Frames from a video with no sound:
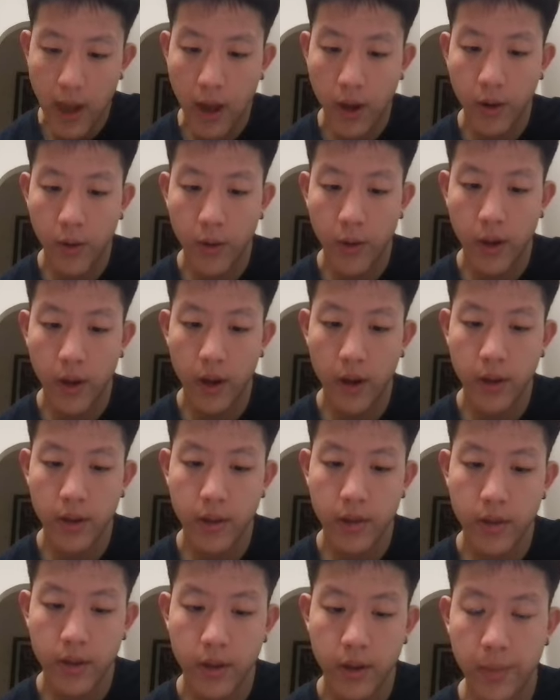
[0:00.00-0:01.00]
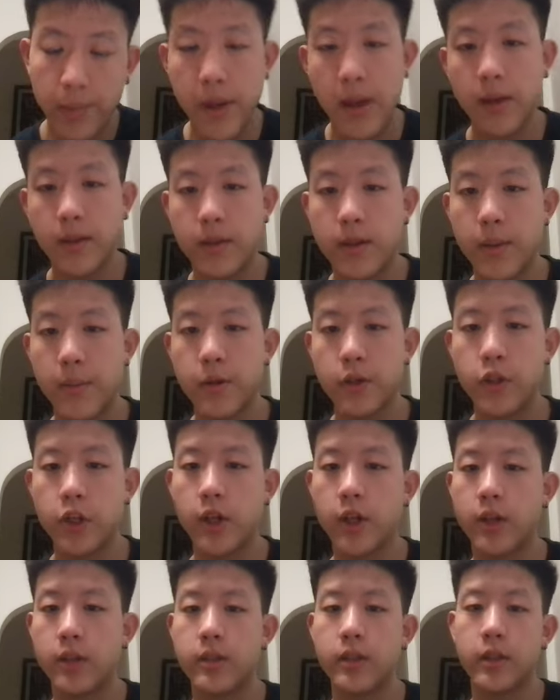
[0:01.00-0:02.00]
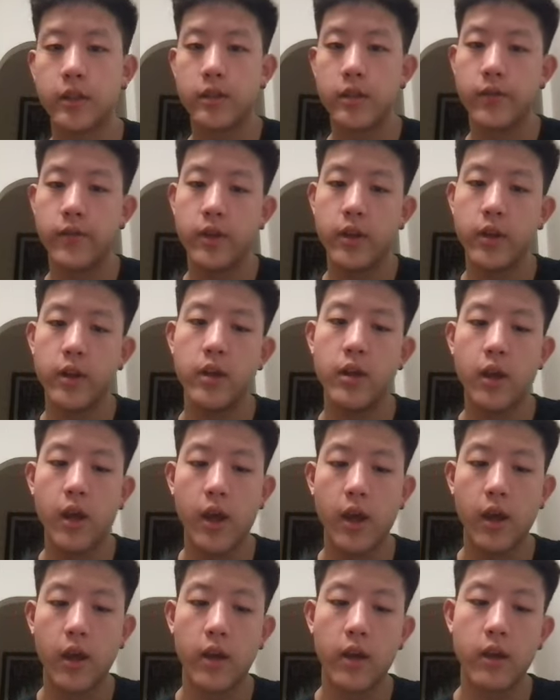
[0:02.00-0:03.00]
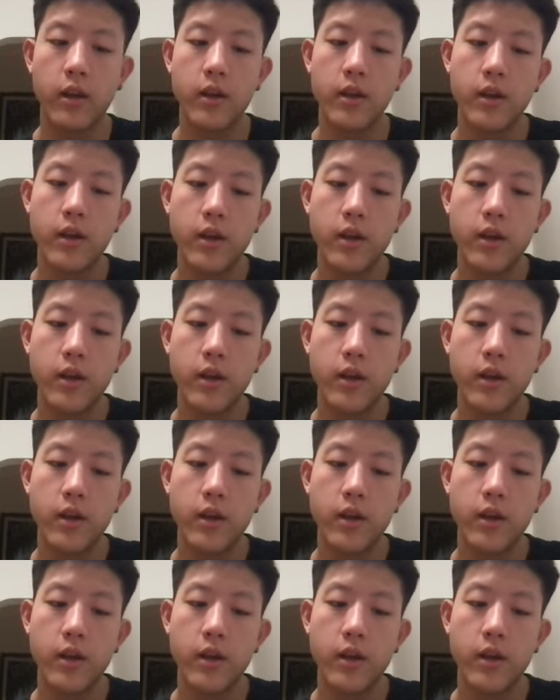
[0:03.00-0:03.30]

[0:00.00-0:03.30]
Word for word: how uh, it may demonstrate conductivity and